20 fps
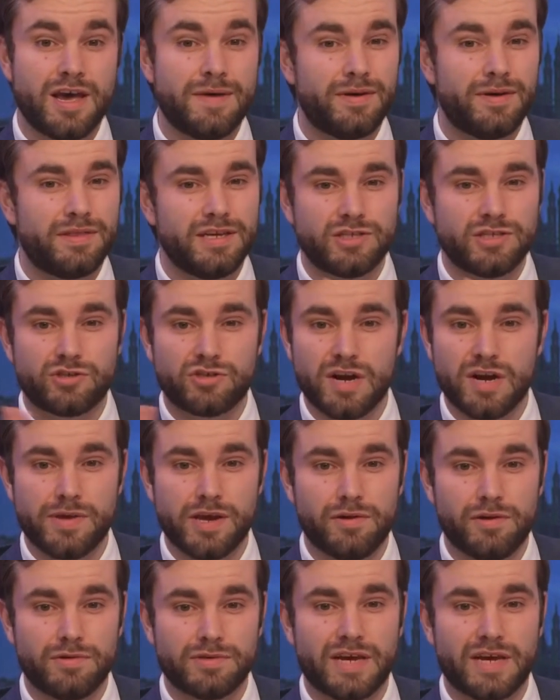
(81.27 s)
But these
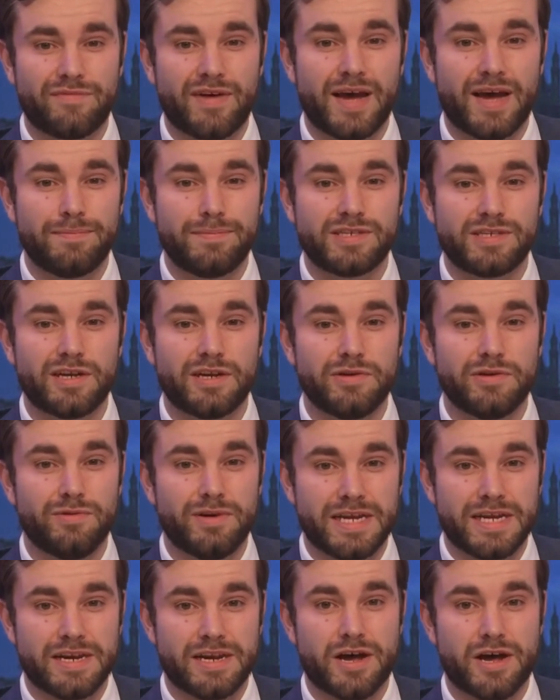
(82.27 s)
tribunals have
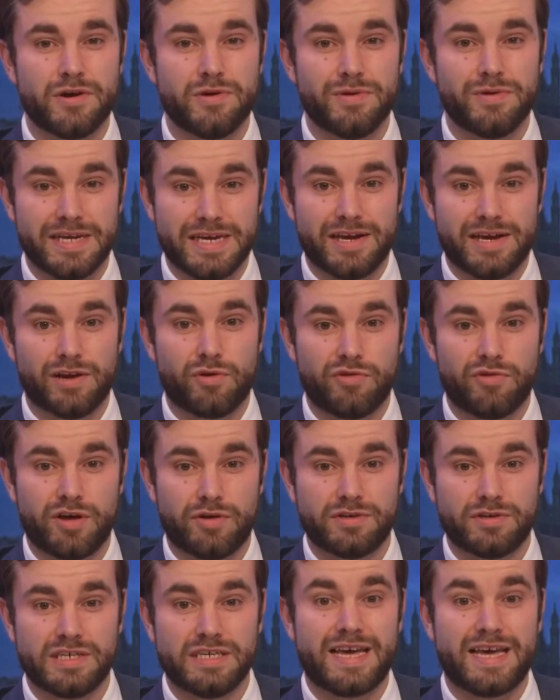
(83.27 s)
absolutely no legal
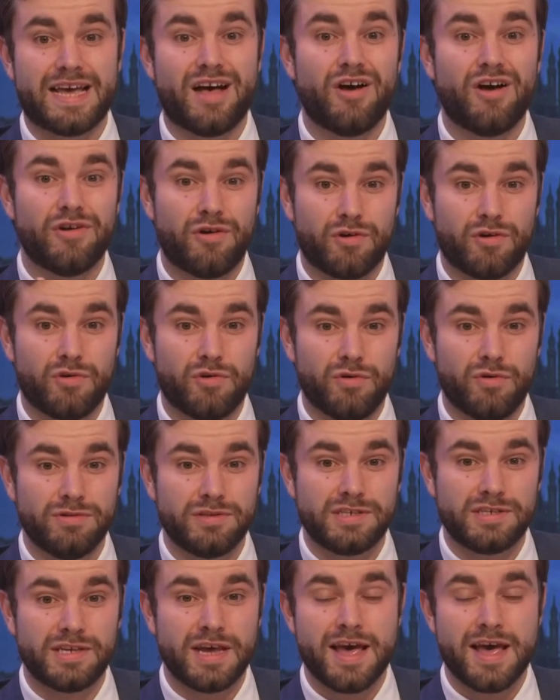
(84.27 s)
authority. They are not
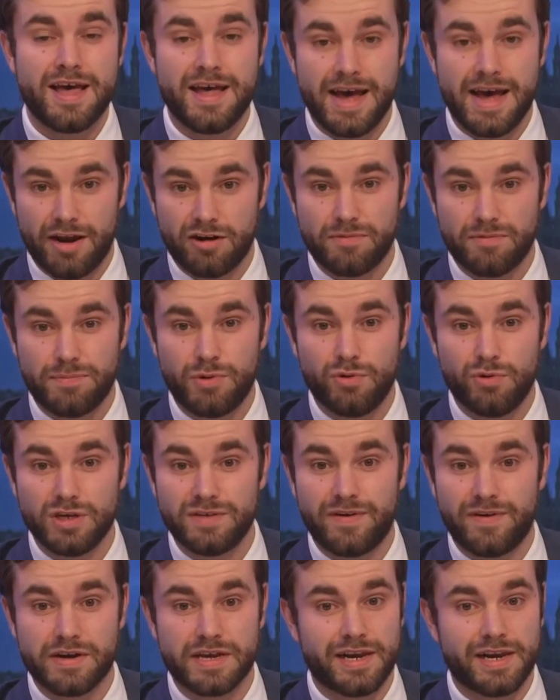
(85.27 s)
courts, and our report
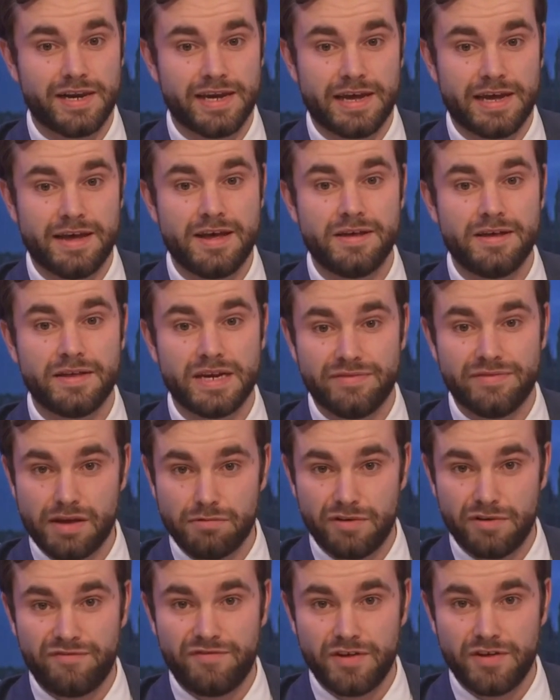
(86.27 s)
is very clear that if they
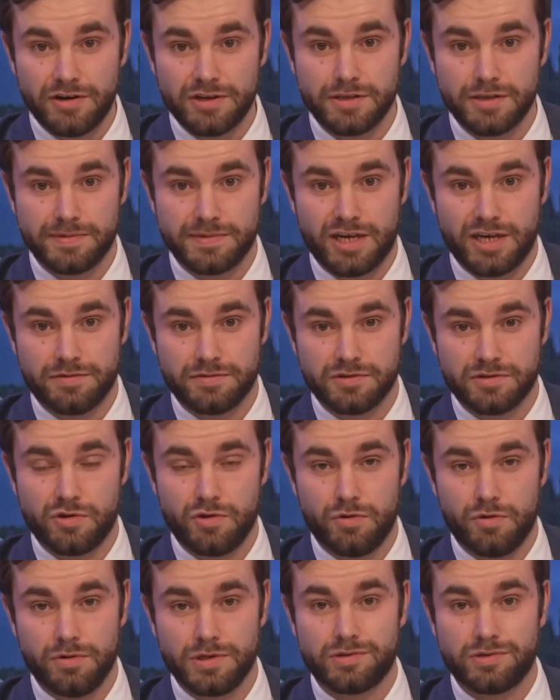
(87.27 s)
refer to themselves as
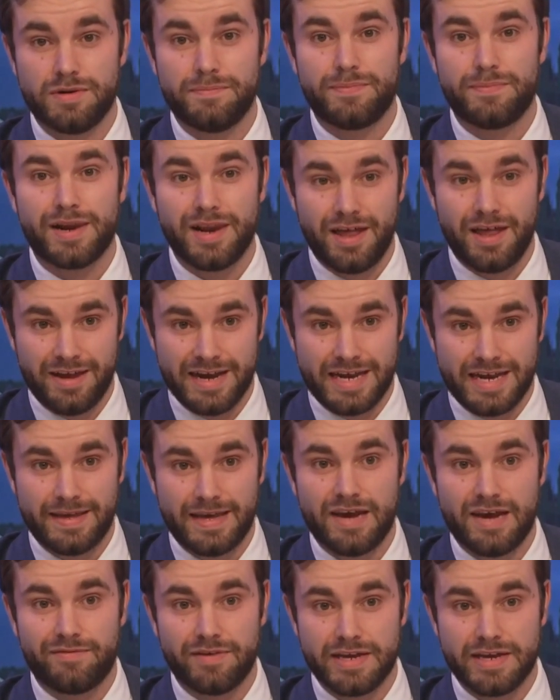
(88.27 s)
courts or imply they
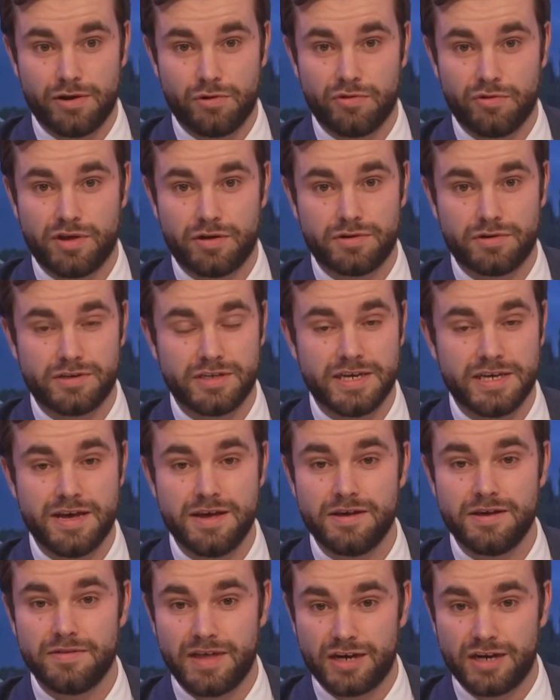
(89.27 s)
have legal authority,
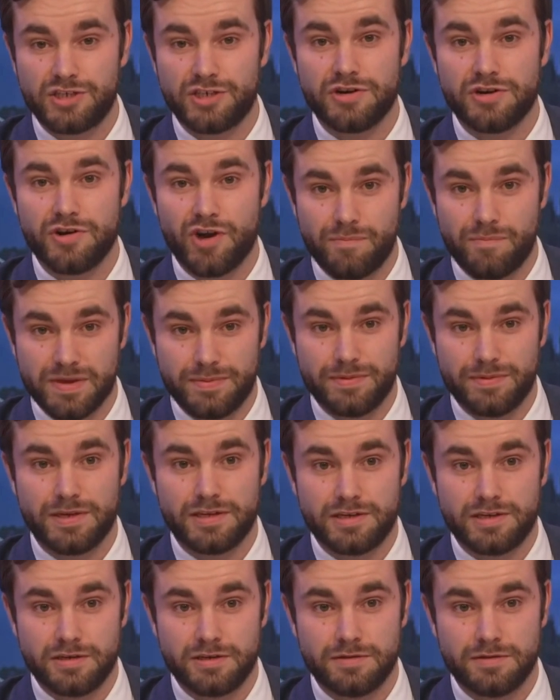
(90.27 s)
that should not be
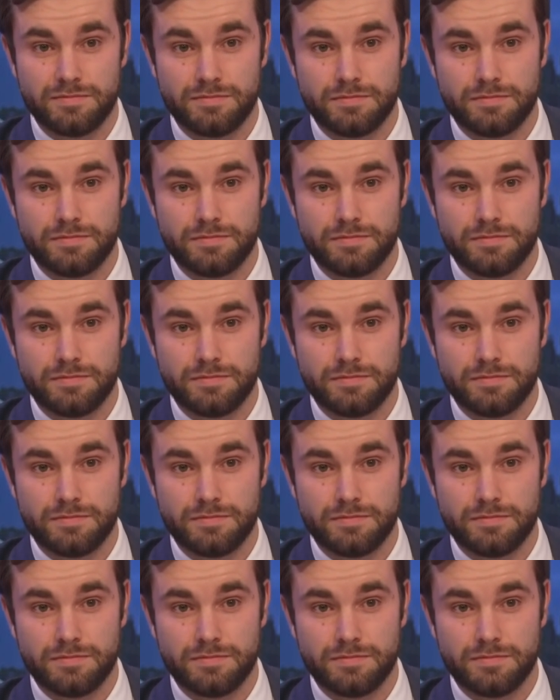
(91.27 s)
permitted.